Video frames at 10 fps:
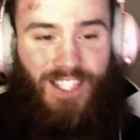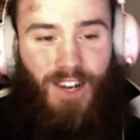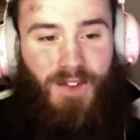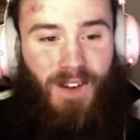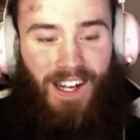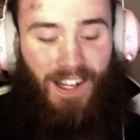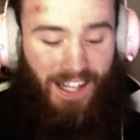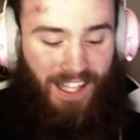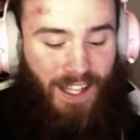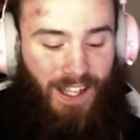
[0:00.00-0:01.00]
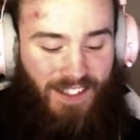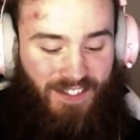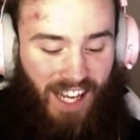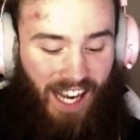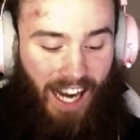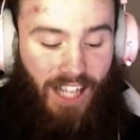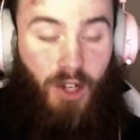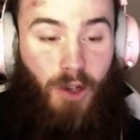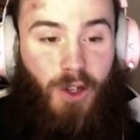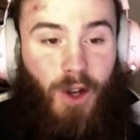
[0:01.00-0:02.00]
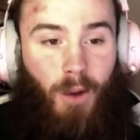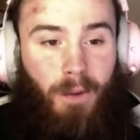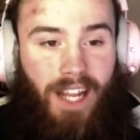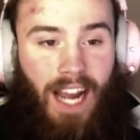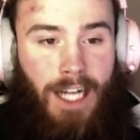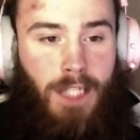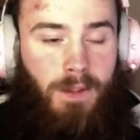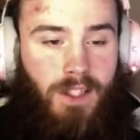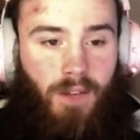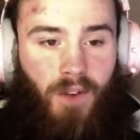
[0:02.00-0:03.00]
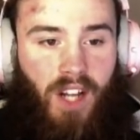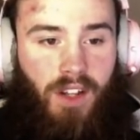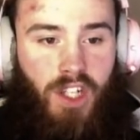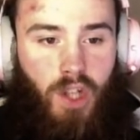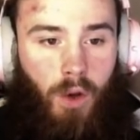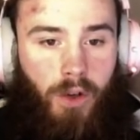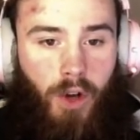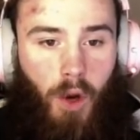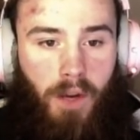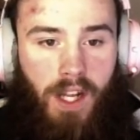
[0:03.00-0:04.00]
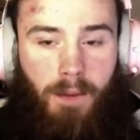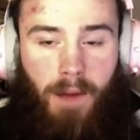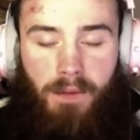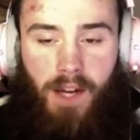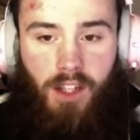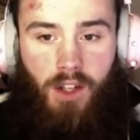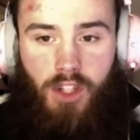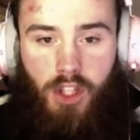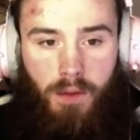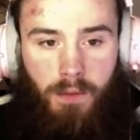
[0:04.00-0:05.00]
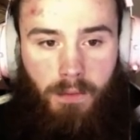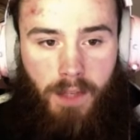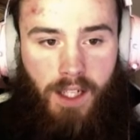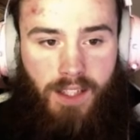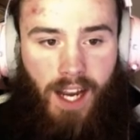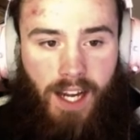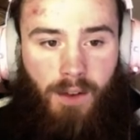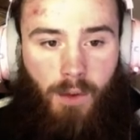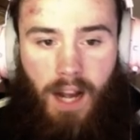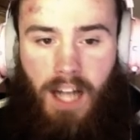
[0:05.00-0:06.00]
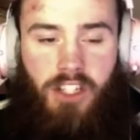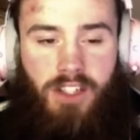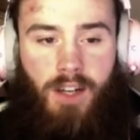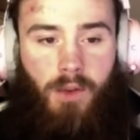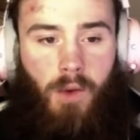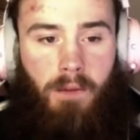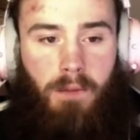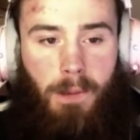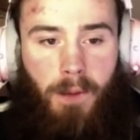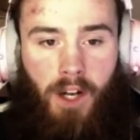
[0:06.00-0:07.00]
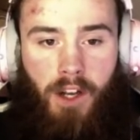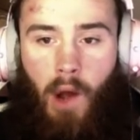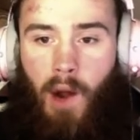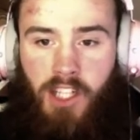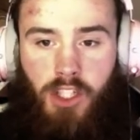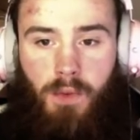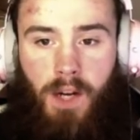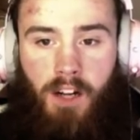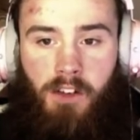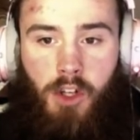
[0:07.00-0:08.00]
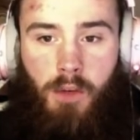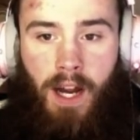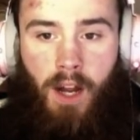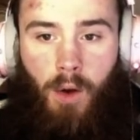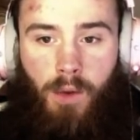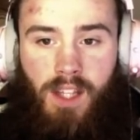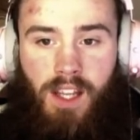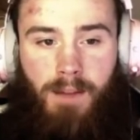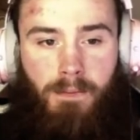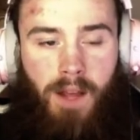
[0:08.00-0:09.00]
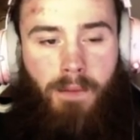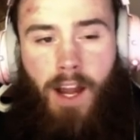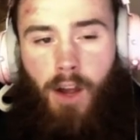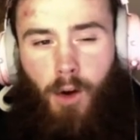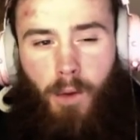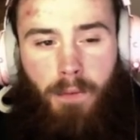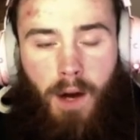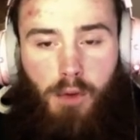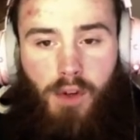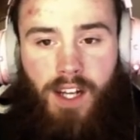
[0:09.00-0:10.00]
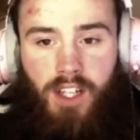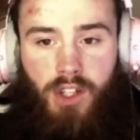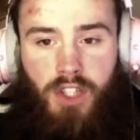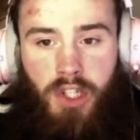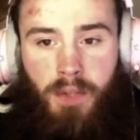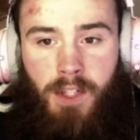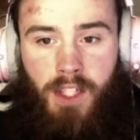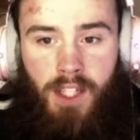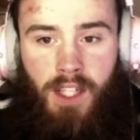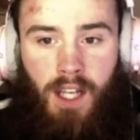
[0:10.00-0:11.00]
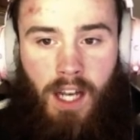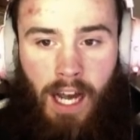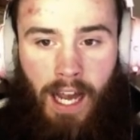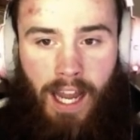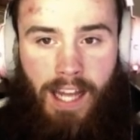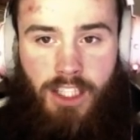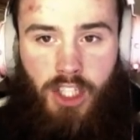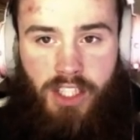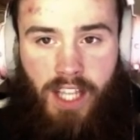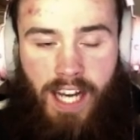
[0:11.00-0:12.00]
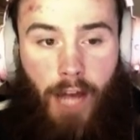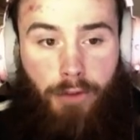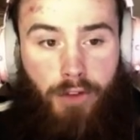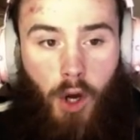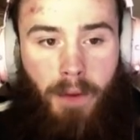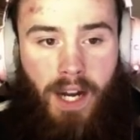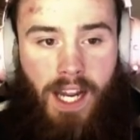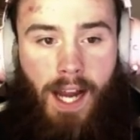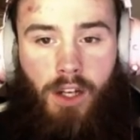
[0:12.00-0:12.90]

so weird. But I specifically told nobody about my YouTube because I just didn't want people to know. I just wanted to do my own thing and be in my own bubble on YouTube. And just like have nobody I